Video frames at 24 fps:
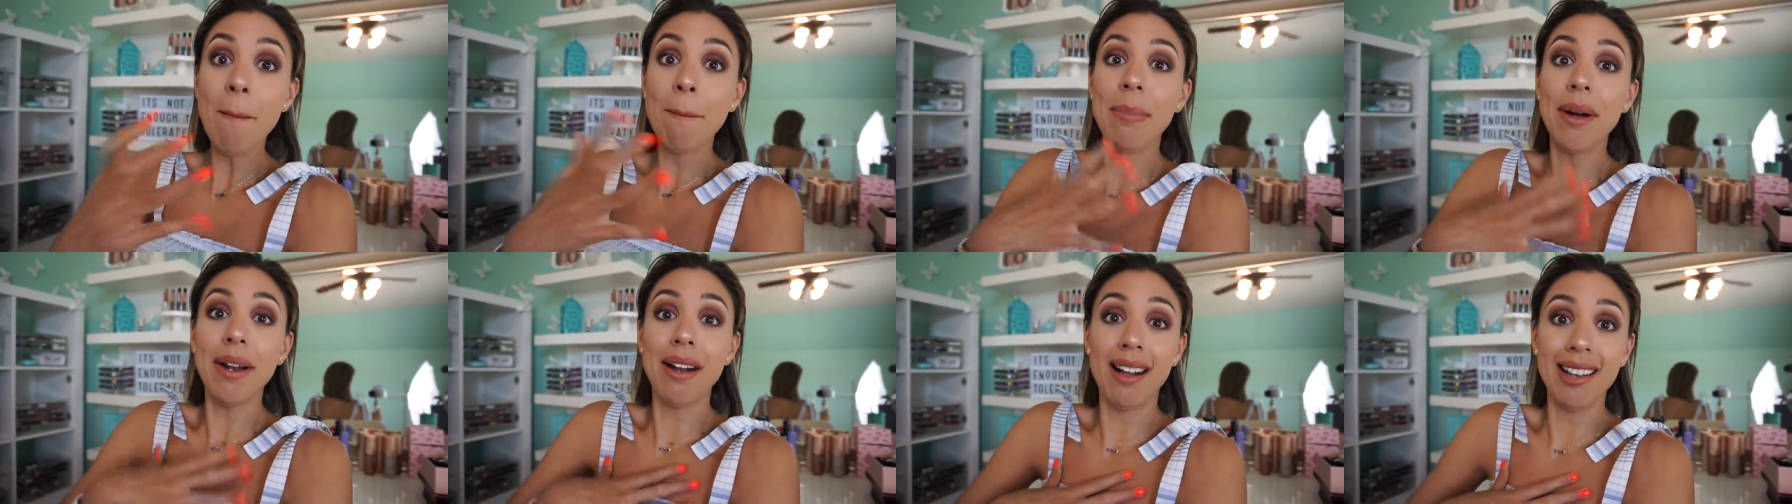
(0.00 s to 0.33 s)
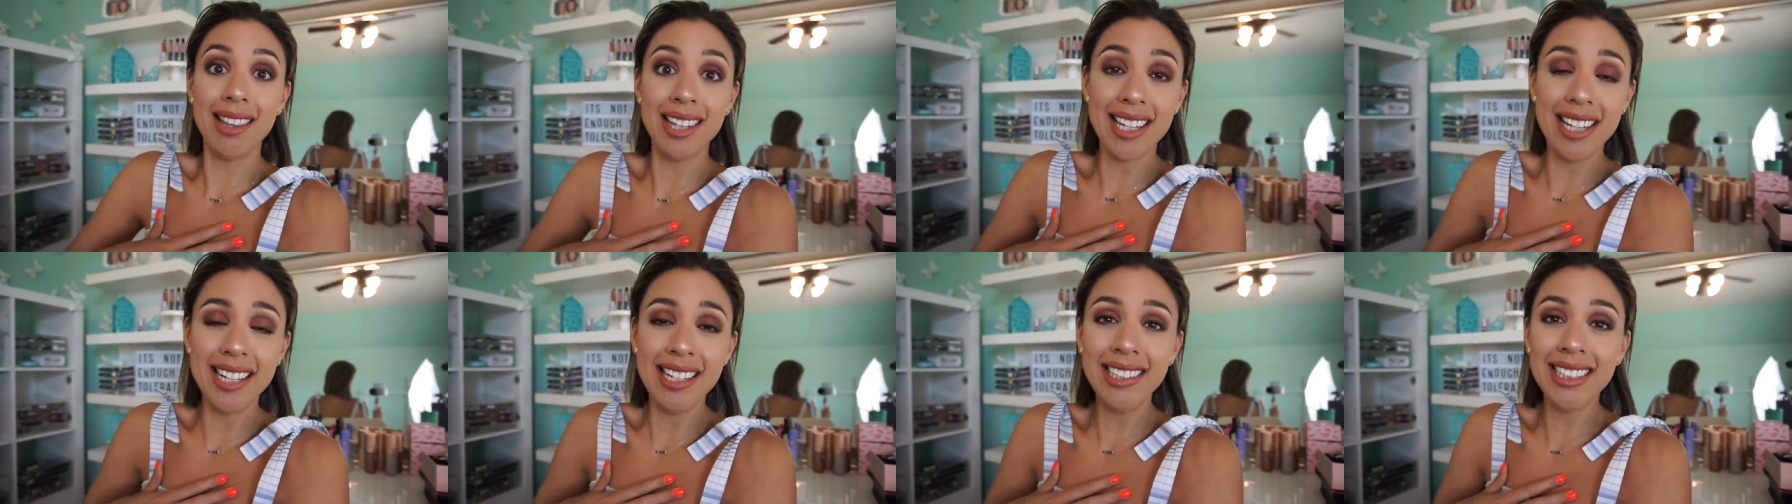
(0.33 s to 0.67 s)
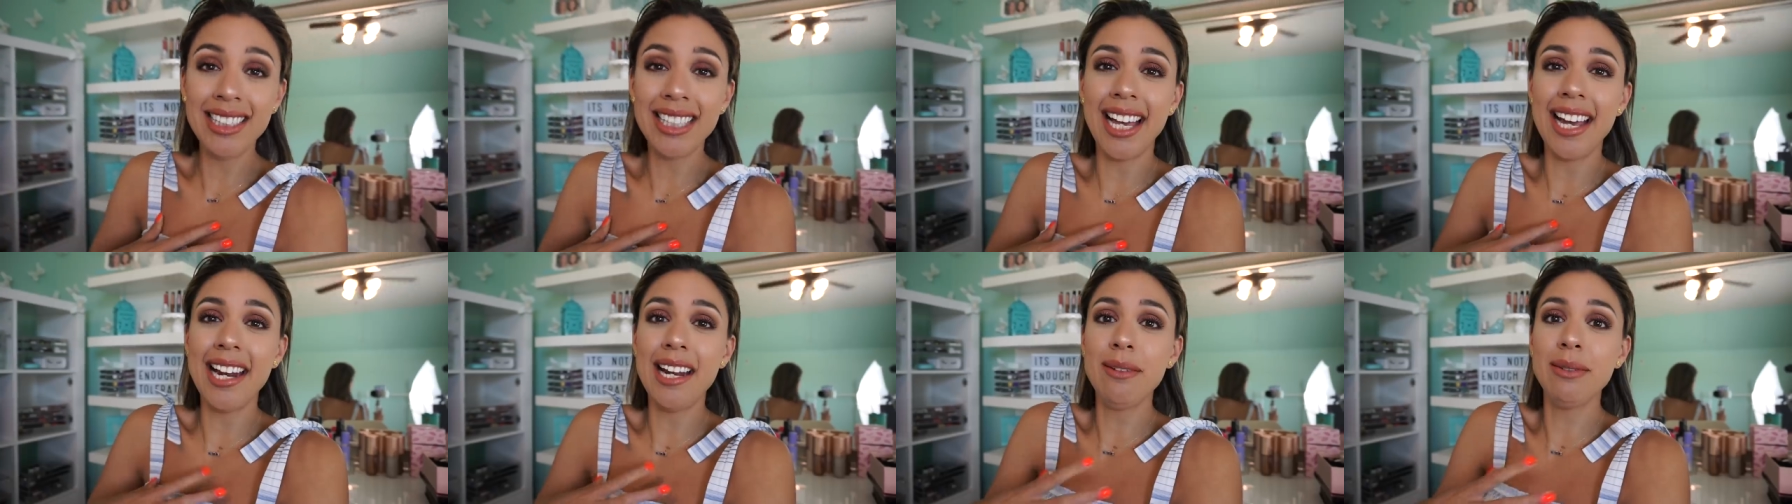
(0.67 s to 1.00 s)
but on the
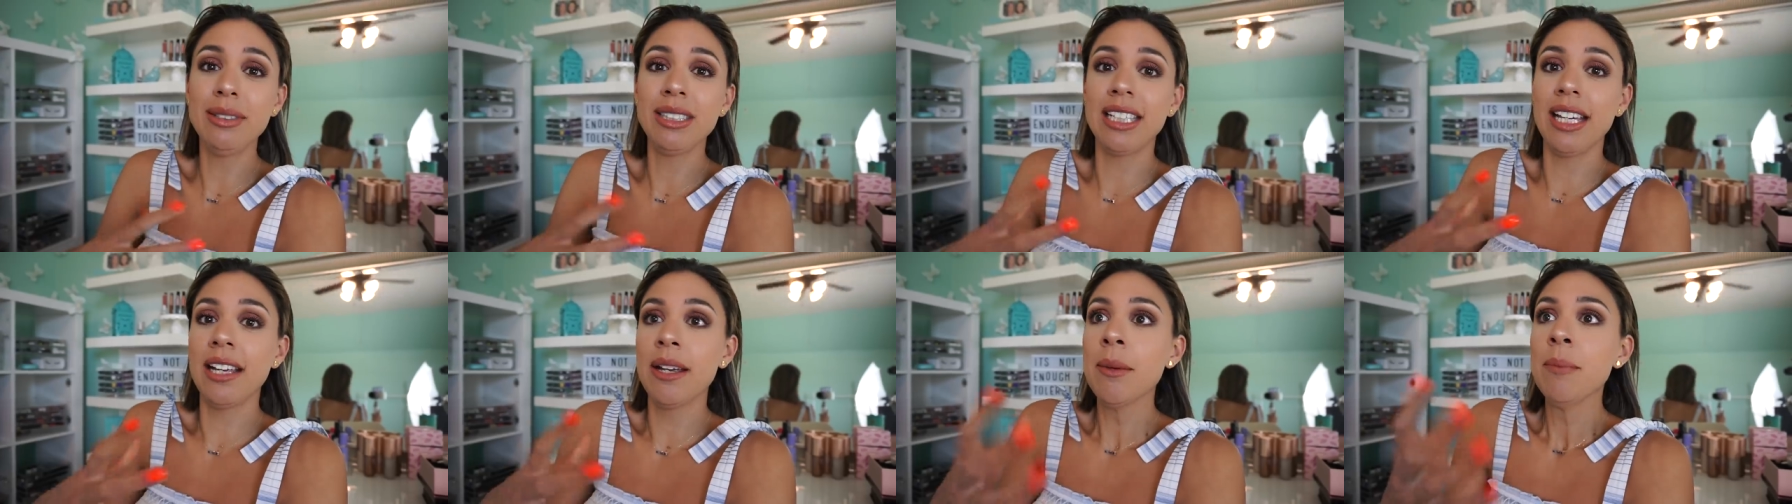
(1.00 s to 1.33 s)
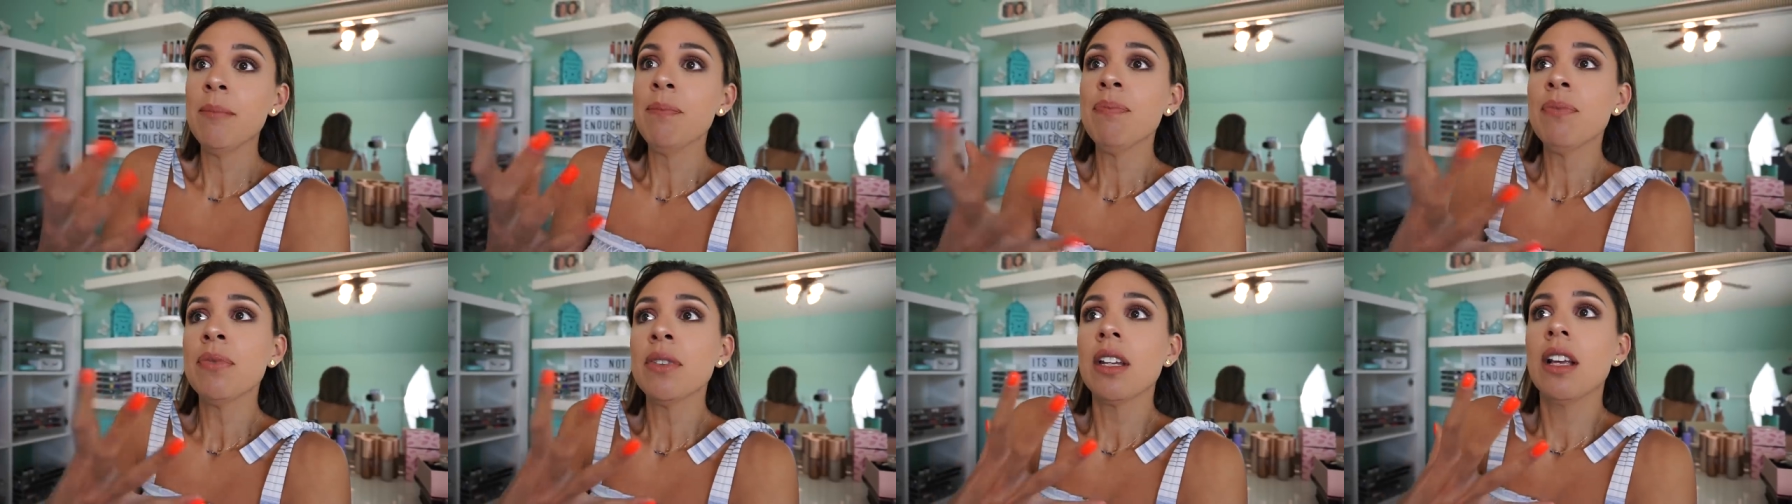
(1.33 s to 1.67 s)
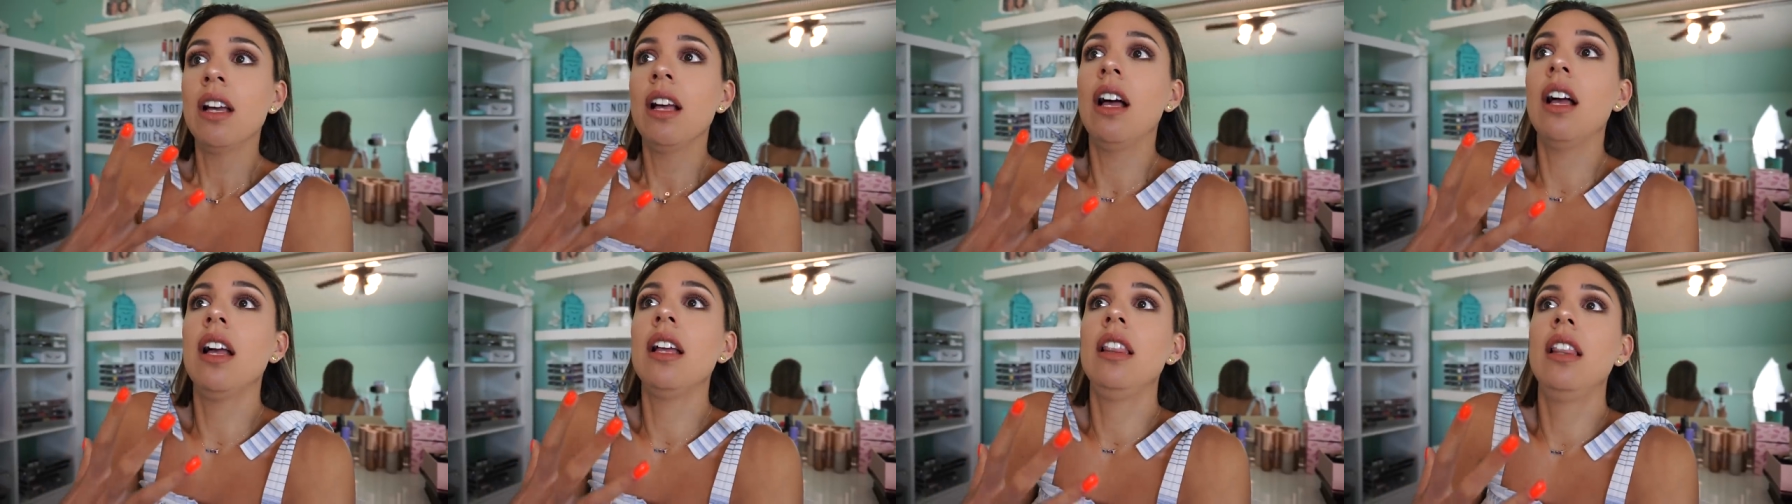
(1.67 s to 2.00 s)
inside, I was like,
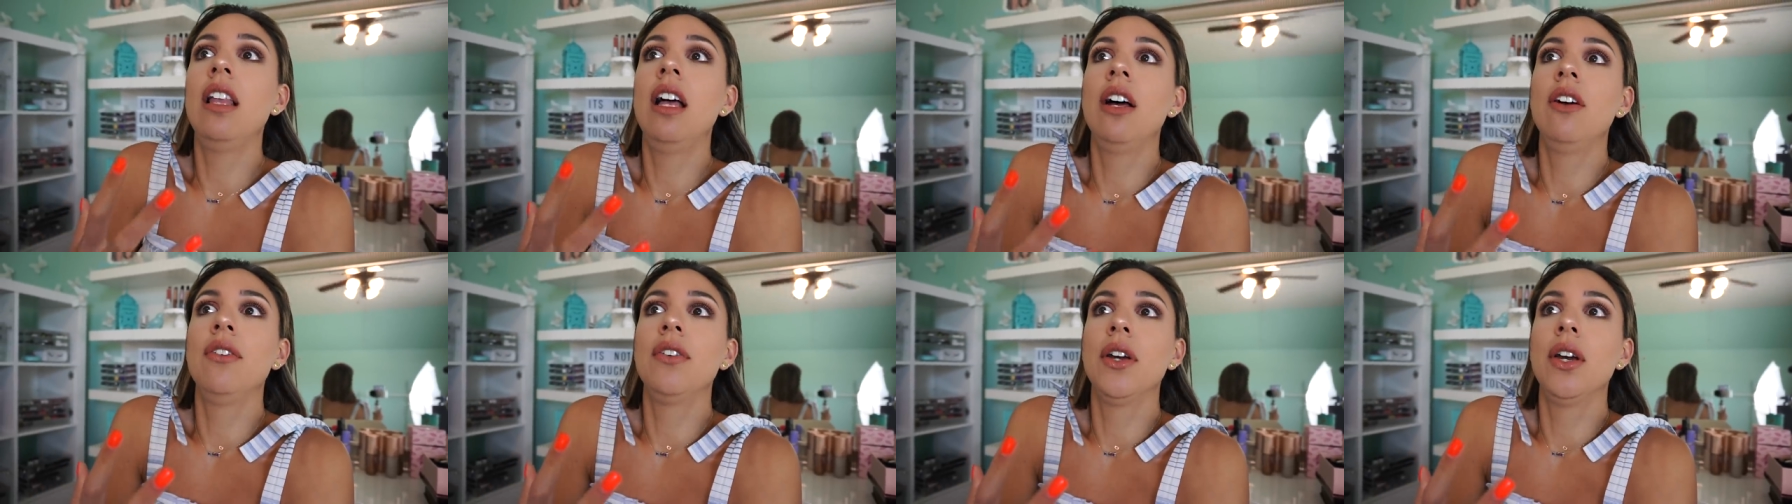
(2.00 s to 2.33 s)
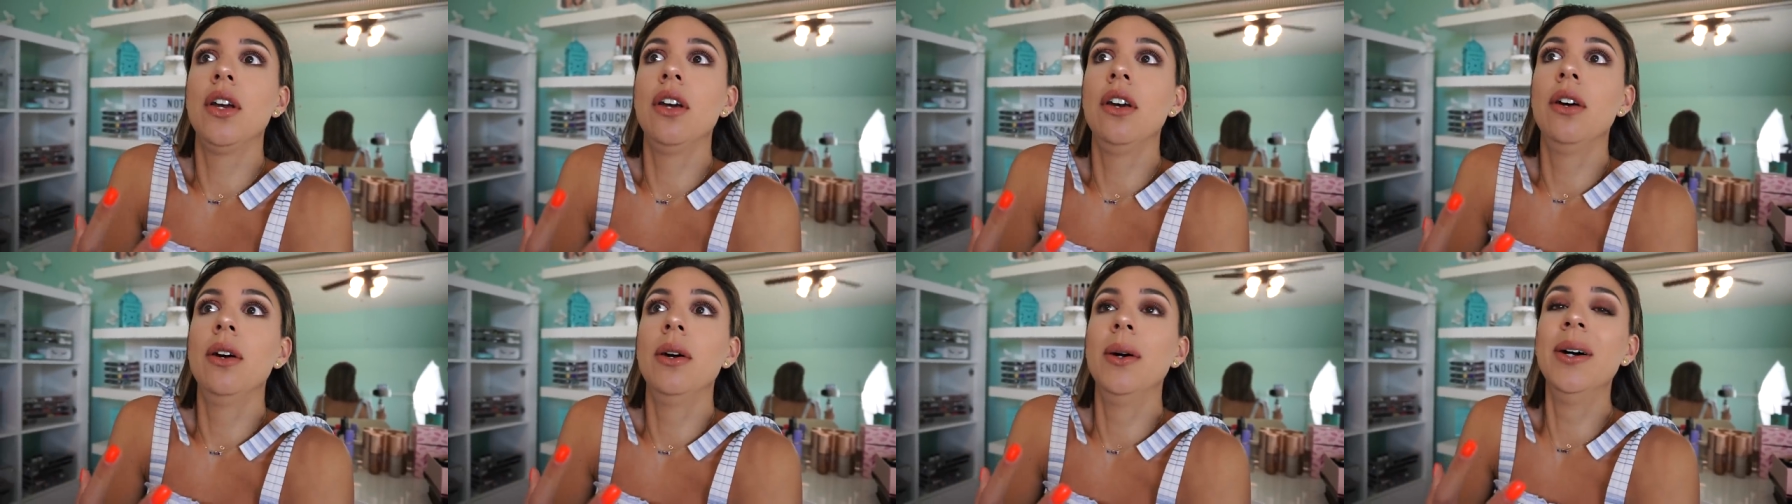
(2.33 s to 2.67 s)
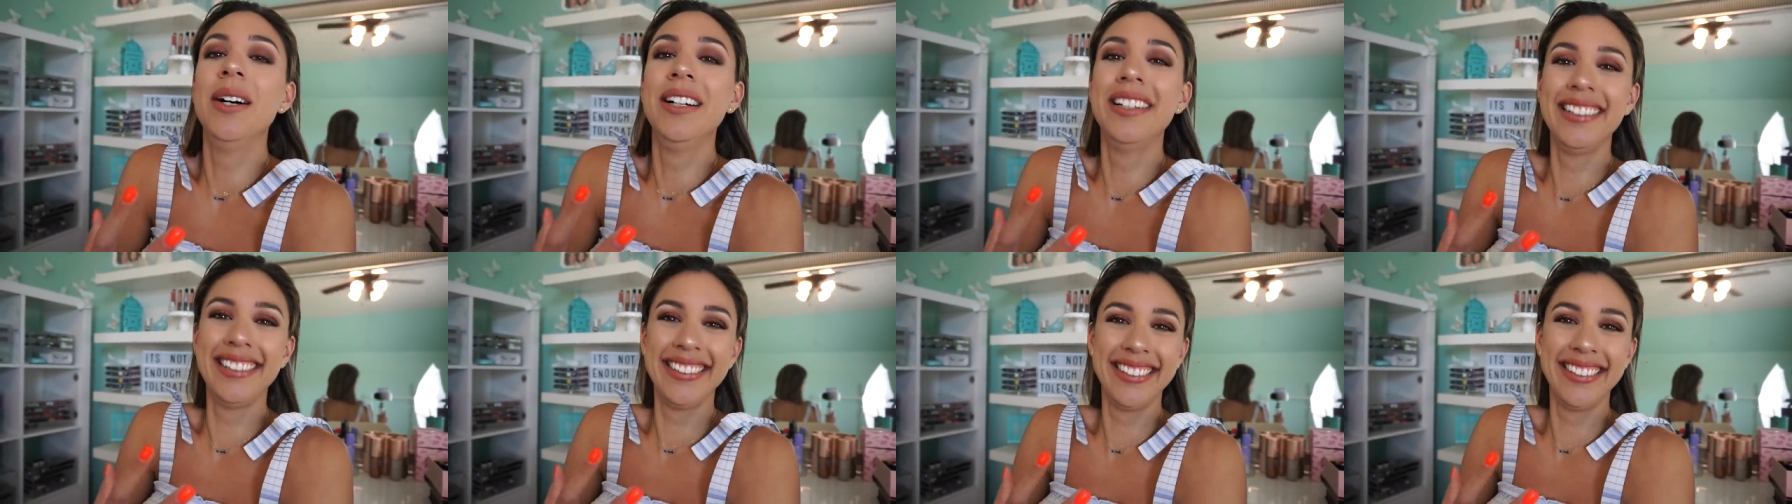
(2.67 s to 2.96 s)
I love you.